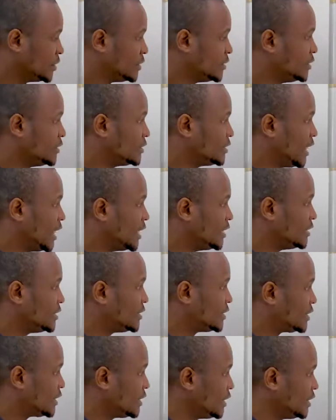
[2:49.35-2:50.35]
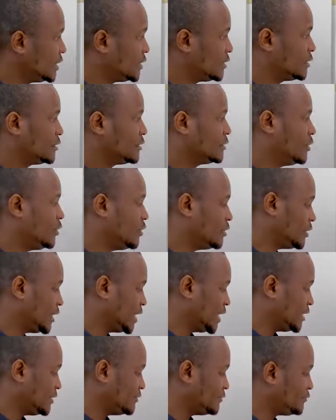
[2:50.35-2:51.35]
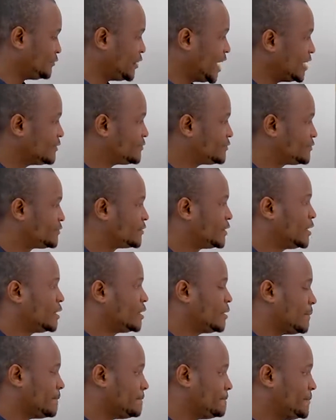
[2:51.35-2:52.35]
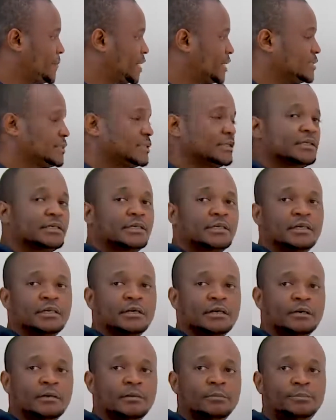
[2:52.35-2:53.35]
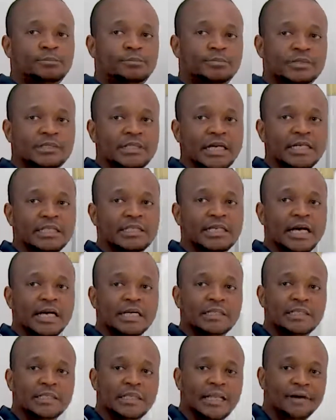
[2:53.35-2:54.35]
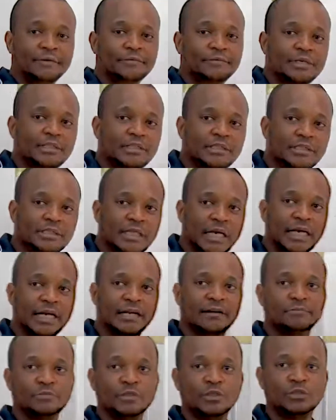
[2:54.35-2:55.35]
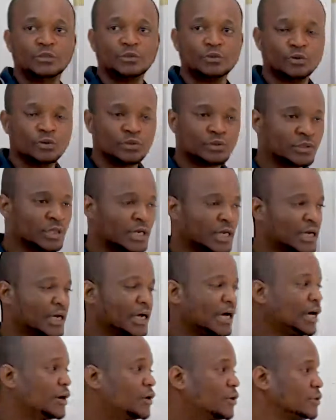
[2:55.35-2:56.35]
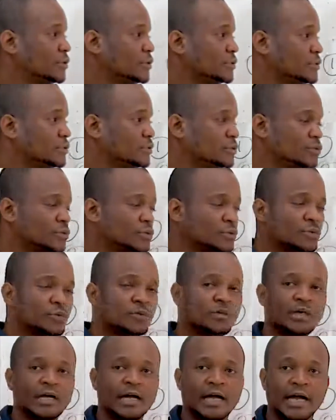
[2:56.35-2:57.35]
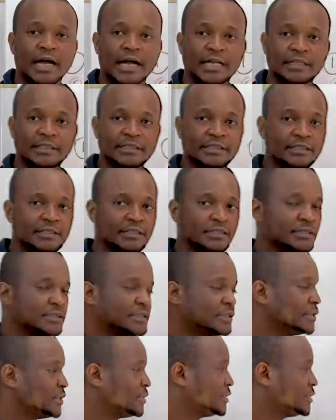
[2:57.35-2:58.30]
These are the 3, or rather the 5 basic standard languages that can be used according to IEC.